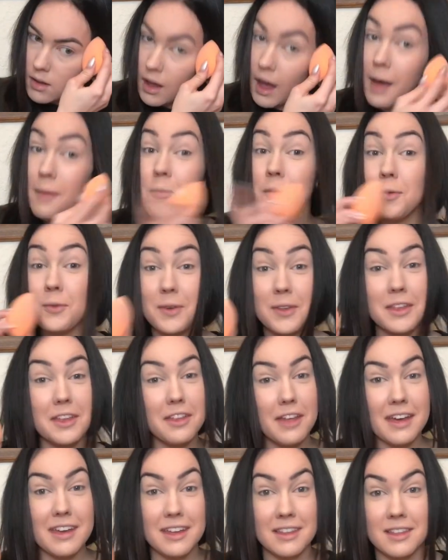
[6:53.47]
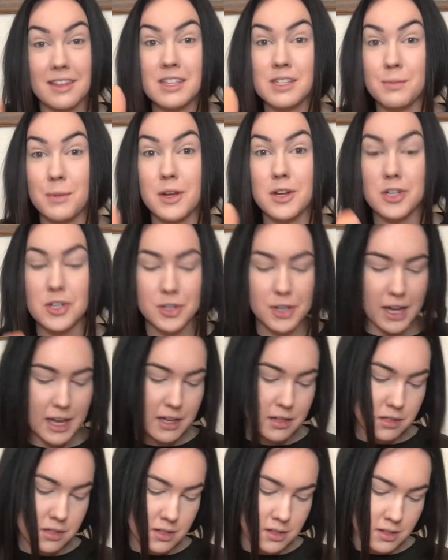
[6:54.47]
I'm really liking this sponge, you
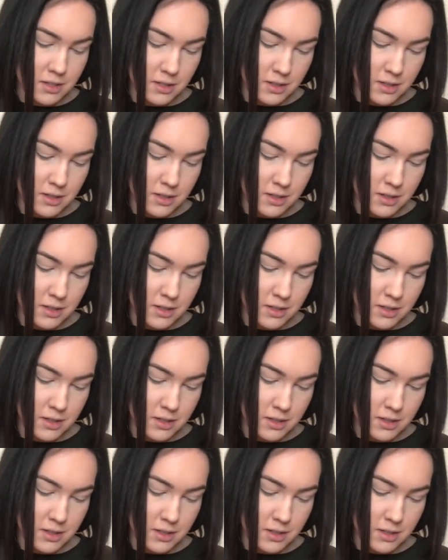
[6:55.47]
guys.